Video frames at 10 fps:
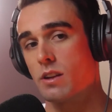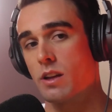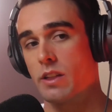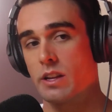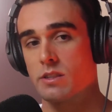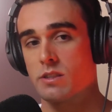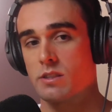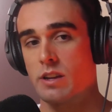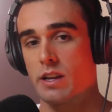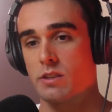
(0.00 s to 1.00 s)
I think it
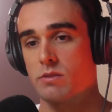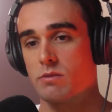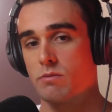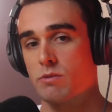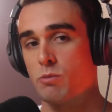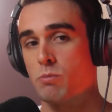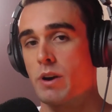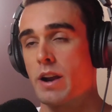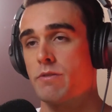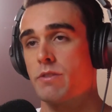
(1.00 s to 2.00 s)
takes real
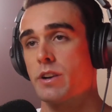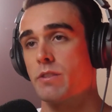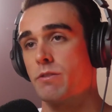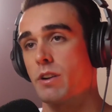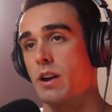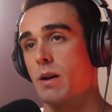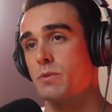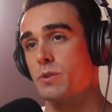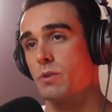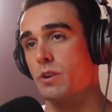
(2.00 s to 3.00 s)
bravery to front up
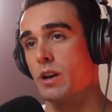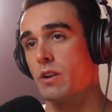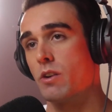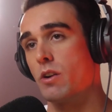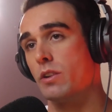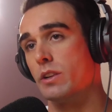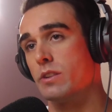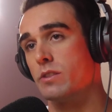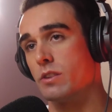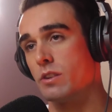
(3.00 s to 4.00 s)
to it, and not only
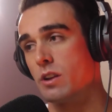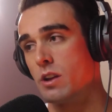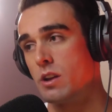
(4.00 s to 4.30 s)
to